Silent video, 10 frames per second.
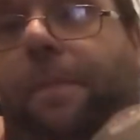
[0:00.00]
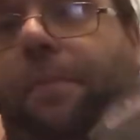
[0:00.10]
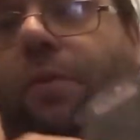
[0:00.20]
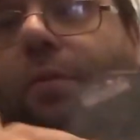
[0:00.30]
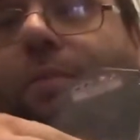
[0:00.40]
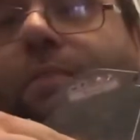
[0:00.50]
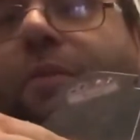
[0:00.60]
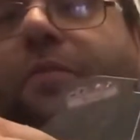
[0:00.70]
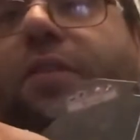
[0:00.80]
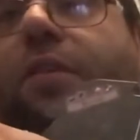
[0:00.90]
But
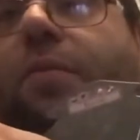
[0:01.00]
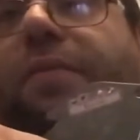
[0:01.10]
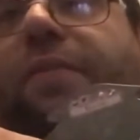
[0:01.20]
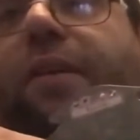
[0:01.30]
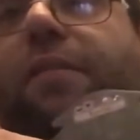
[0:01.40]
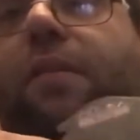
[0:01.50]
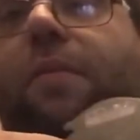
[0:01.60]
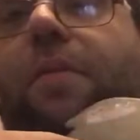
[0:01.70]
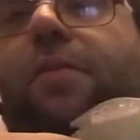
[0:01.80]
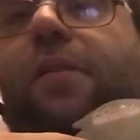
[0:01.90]
obviously it'll be flat, so you won't
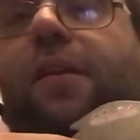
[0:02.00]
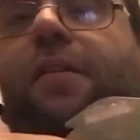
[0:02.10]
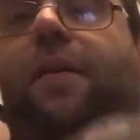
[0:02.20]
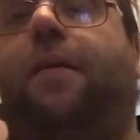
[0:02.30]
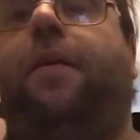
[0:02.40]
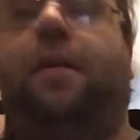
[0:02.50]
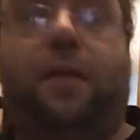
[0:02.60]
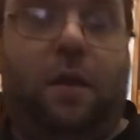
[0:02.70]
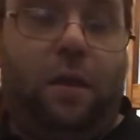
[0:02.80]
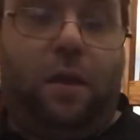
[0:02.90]
be holding
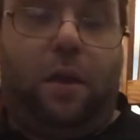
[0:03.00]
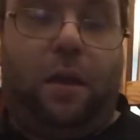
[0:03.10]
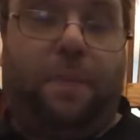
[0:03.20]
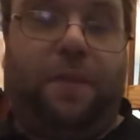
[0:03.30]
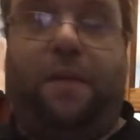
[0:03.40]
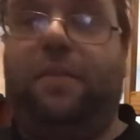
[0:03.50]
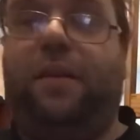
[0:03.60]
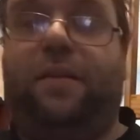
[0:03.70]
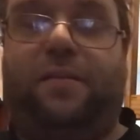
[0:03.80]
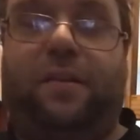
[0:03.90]
it. That
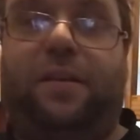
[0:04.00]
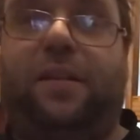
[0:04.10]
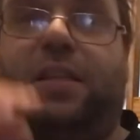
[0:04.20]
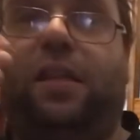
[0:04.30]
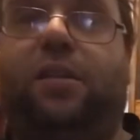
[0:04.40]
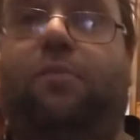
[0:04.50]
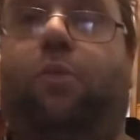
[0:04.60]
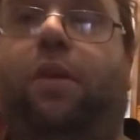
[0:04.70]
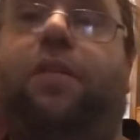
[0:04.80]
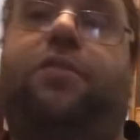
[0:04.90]
means that one
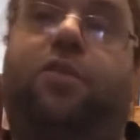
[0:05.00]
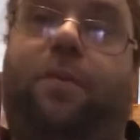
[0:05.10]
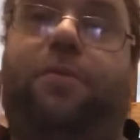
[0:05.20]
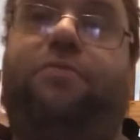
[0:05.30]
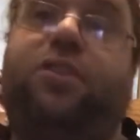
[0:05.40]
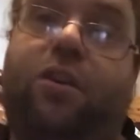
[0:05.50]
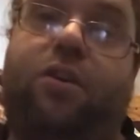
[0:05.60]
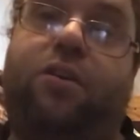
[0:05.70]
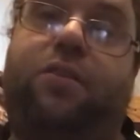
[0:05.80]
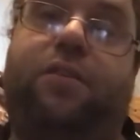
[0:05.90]
of the top 3
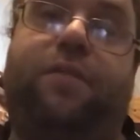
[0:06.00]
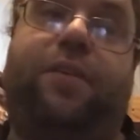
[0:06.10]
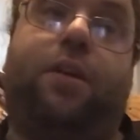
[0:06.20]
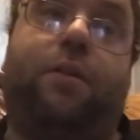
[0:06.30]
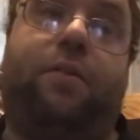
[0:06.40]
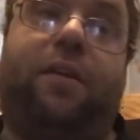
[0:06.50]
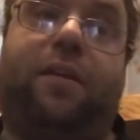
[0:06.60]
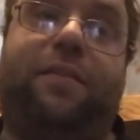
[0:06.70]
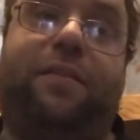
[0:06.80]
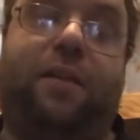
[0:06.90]
cards of the
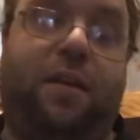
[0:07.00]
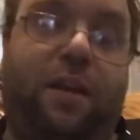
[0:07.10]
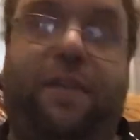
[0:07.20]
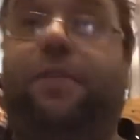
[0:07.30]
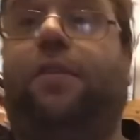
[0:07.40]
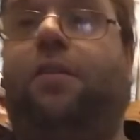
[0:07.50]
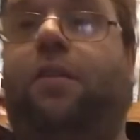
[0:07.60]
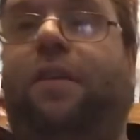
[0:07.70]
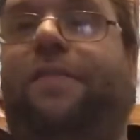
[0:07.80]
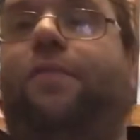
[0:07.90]
codex, if
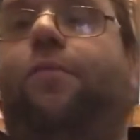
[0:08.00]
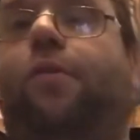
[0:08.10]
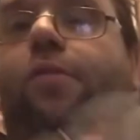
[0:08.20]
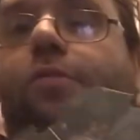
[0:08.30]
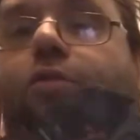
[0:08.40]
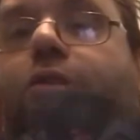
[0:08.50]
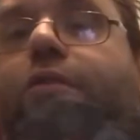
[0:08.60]
there's one or more clue